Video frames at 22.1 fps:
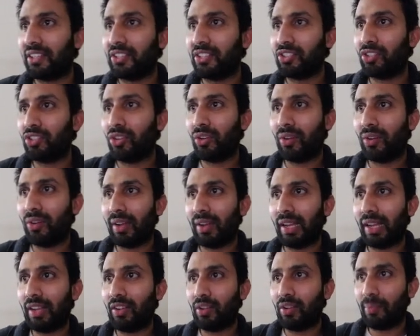So
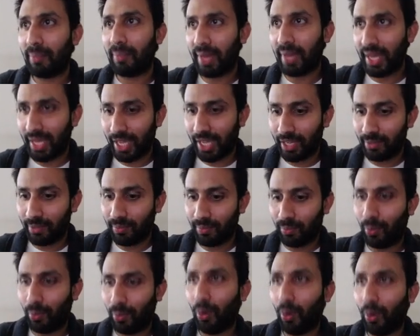I'll make it
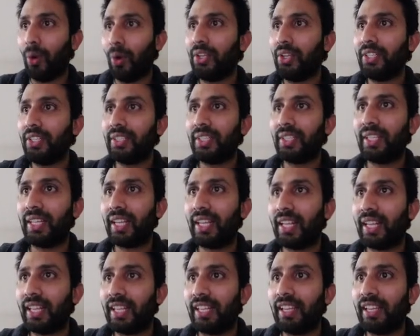bold,
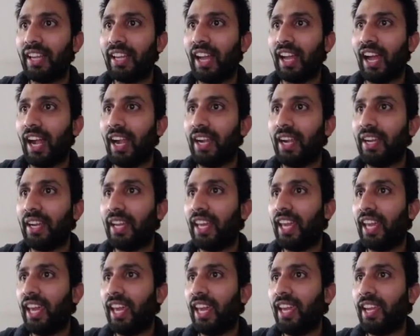and
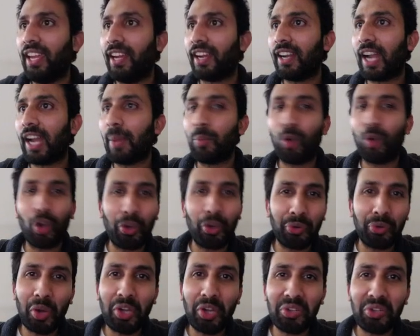here I'm
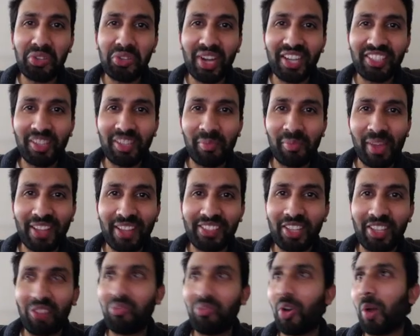going to write some
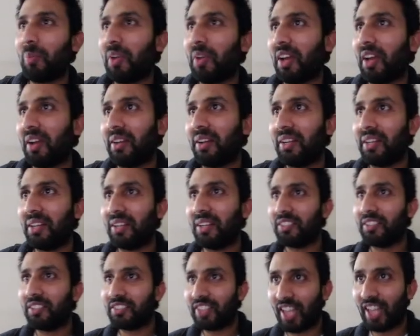Excel formula.
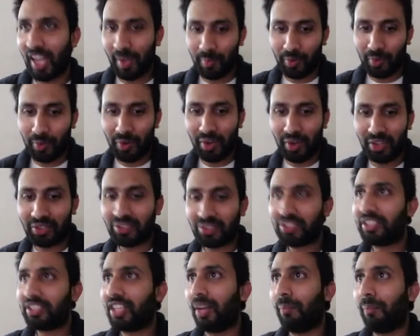So I'm going to
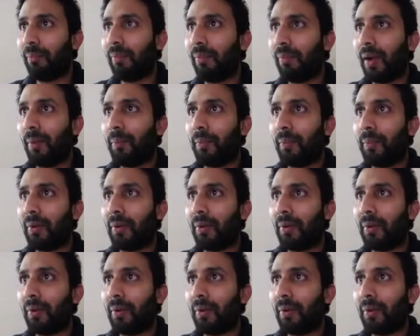sum up